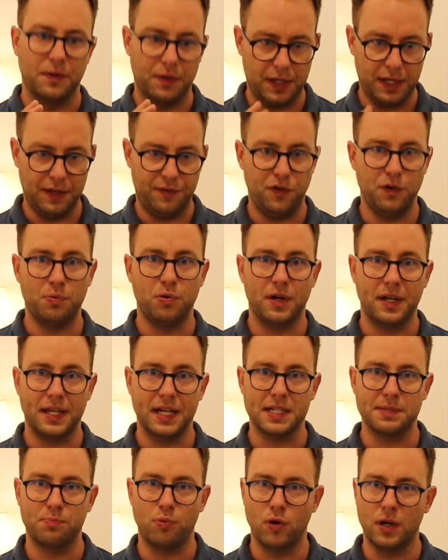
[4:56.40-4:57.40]
if you put a
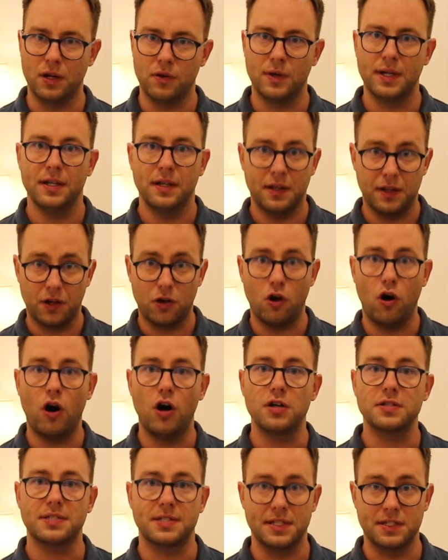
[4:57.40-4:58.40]
gas boiler in, the
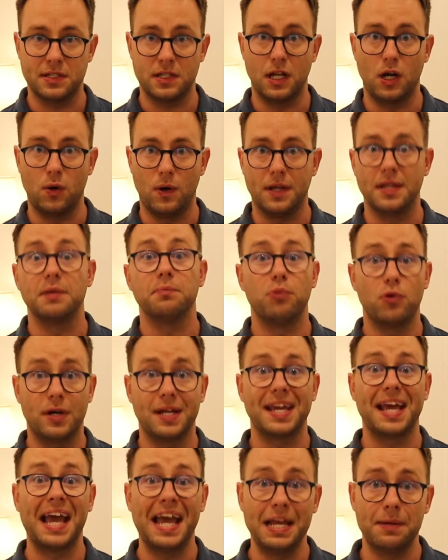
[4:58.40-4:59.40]
cost is lower than
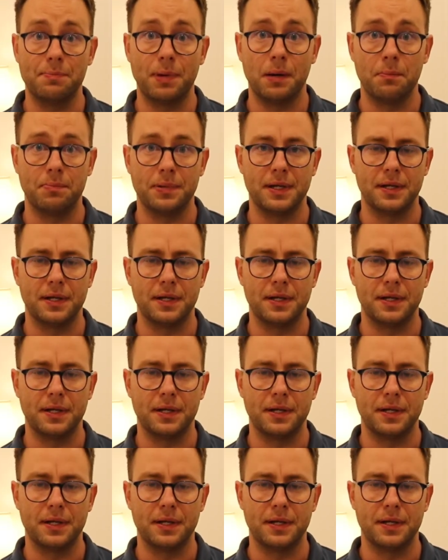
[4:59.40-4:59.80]
putting a heat pump